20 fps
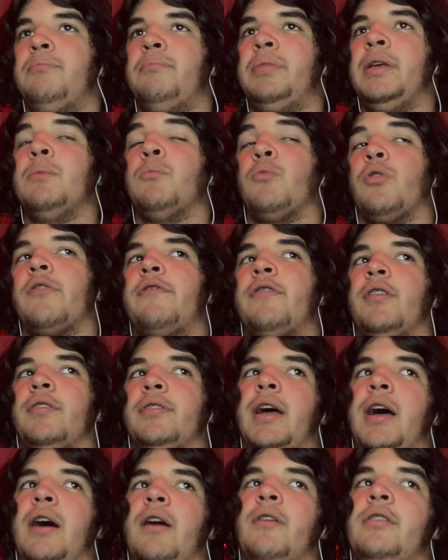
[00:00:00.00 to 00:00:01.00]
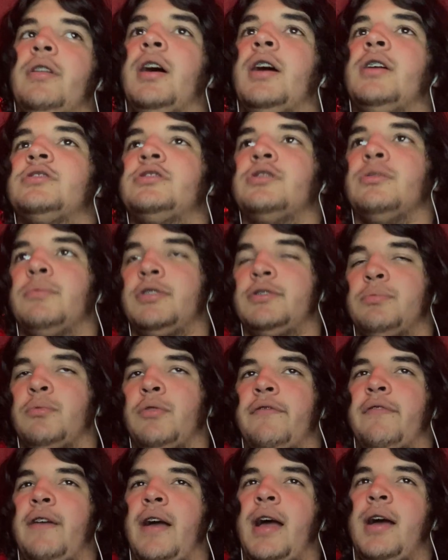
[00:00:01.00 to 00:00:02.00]
being more filled out, not so much
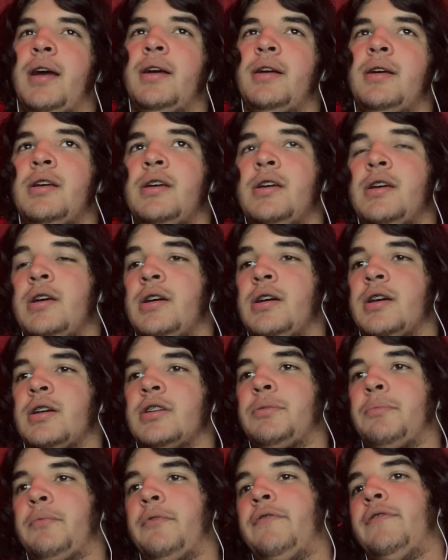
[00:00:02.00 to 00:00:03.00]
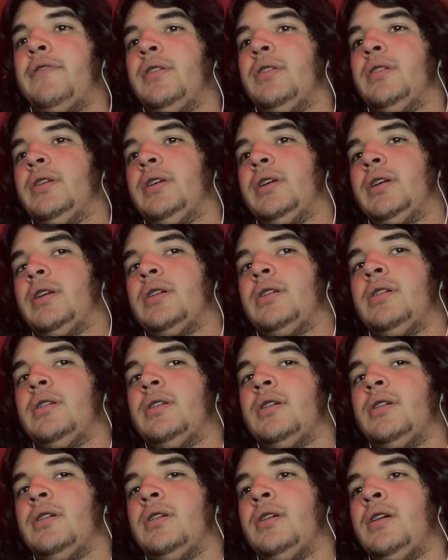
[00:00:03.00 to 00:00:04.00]
more fat, cause I've been feeling,
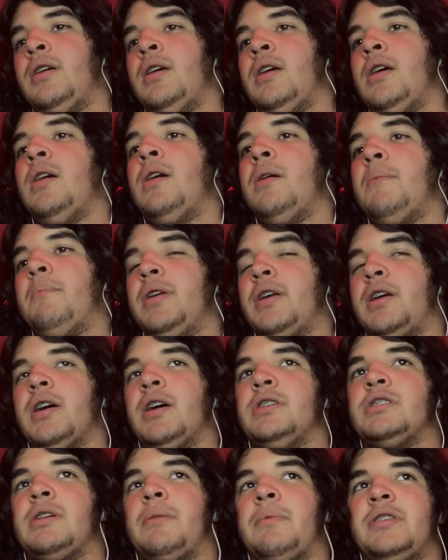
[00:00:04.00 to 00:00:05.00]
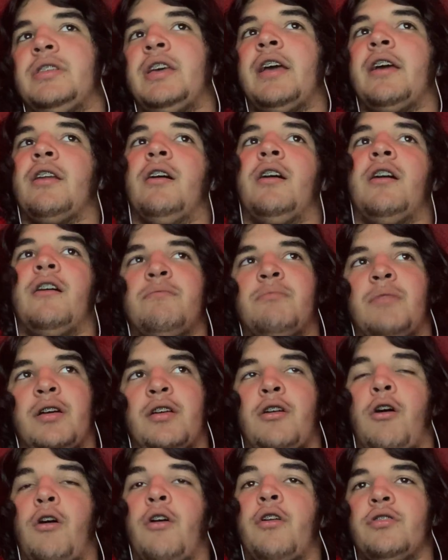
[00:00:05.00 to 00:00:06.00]
because I've been taking off, my
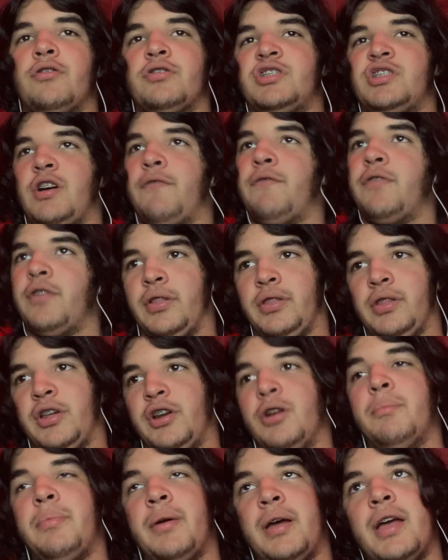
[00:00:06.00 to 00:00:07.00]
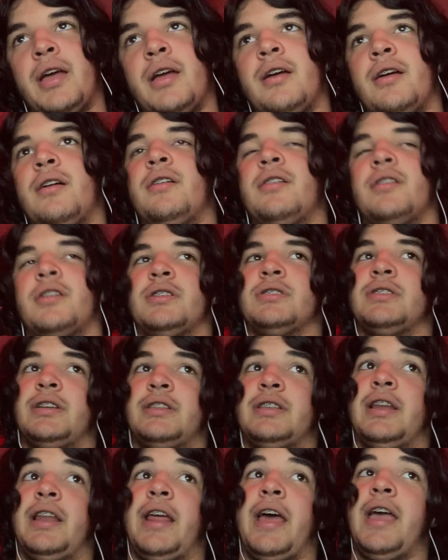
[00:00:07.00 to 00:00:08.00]
cardio suffered a little bit, cause
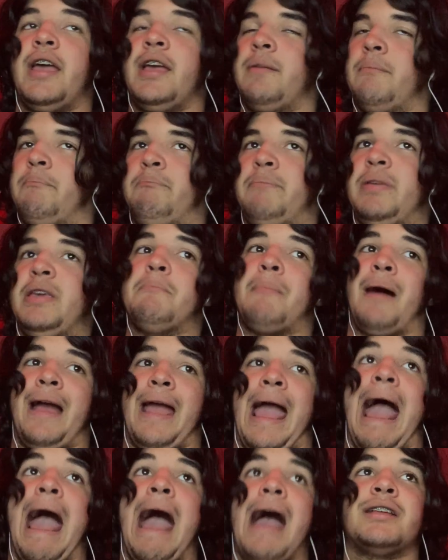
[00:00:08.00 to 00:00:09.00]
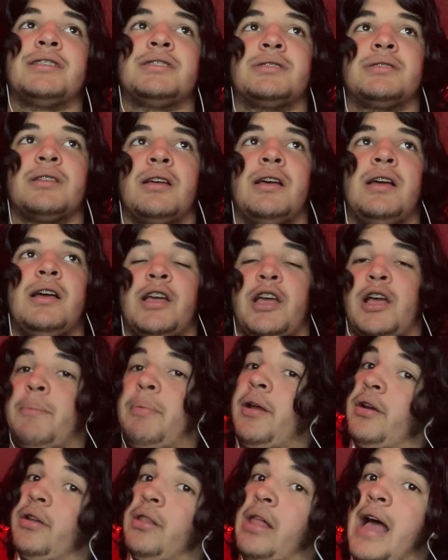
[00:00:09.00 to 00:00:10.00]
like today beat my ass
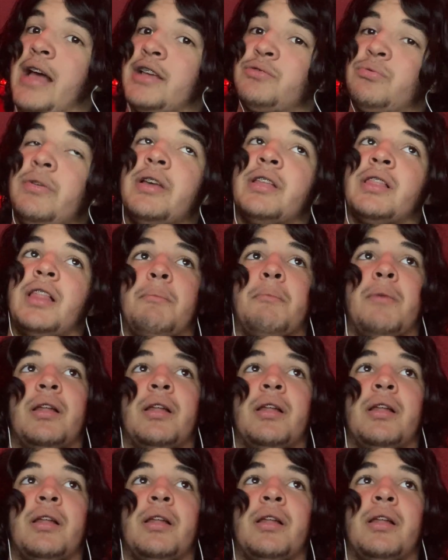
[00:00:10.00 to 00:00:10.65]
compared to last week, like